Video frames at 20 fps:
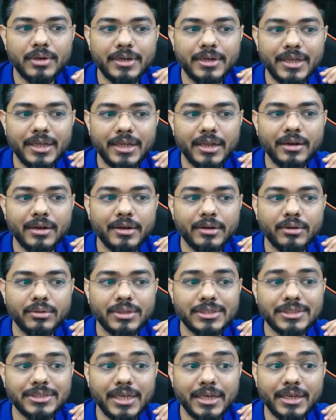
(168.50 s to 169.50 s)
directly to the
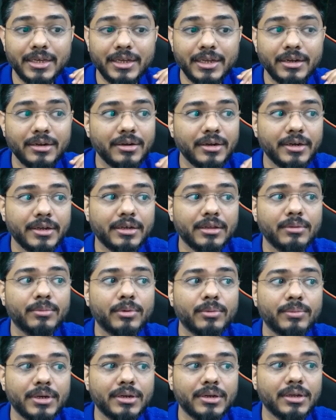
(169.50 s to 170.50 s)
second critical
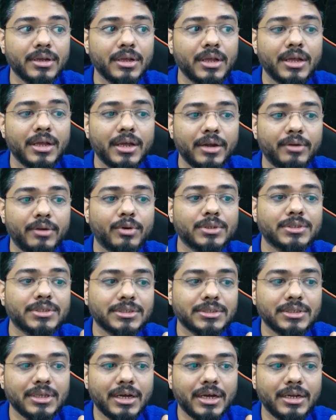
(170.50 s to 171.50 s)
moment. It
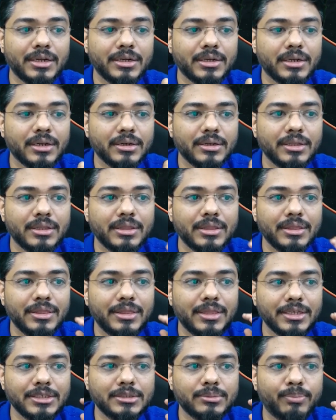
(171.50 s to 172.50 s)
was at
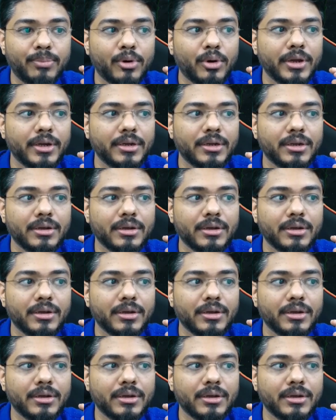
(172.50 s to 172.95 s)
this point